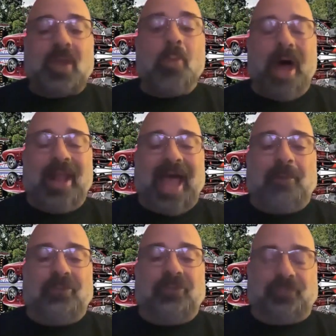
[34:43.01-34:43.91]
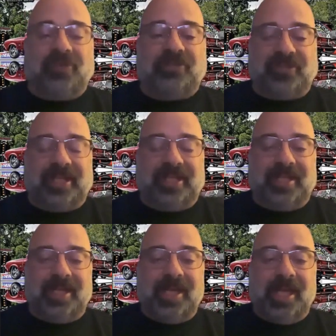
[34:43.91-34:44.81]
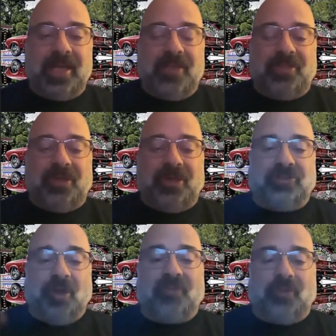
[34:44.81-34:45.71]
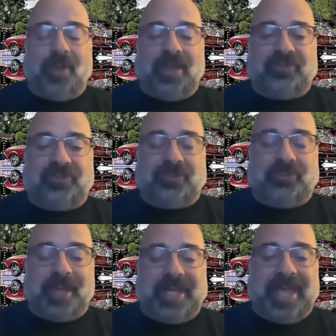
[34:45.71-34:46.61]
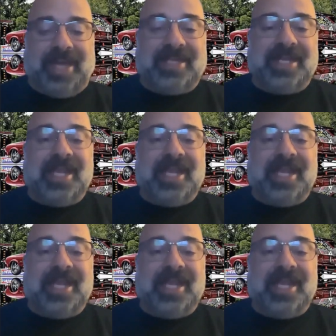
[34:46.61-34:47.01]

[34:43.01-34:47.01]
While I was racing the Dover race this weekend,